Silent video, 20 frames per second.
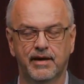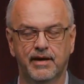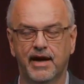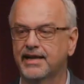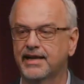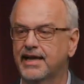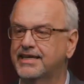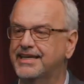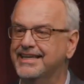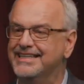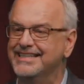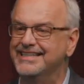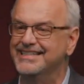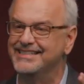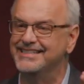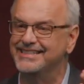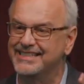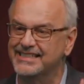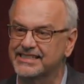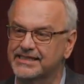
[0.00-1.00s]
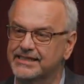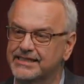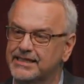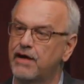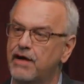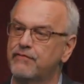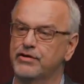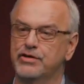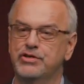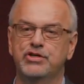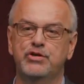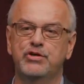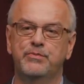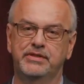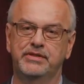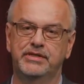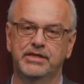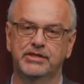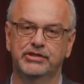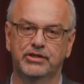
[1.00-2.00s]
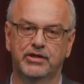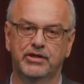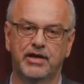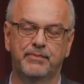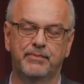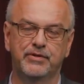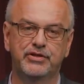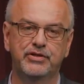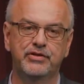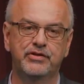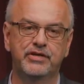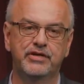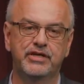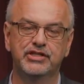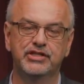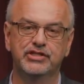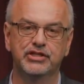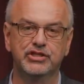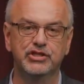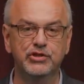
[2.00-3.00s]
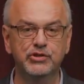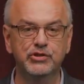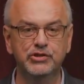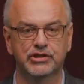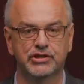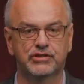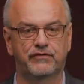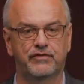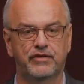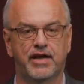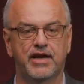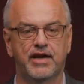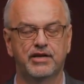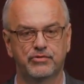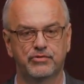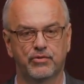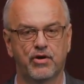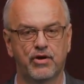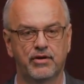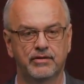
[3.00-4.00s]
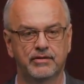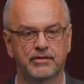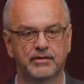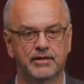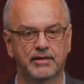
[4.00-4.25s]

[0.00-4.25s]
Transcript: I'd like you to discover new potential opportunities and uses for that drawer.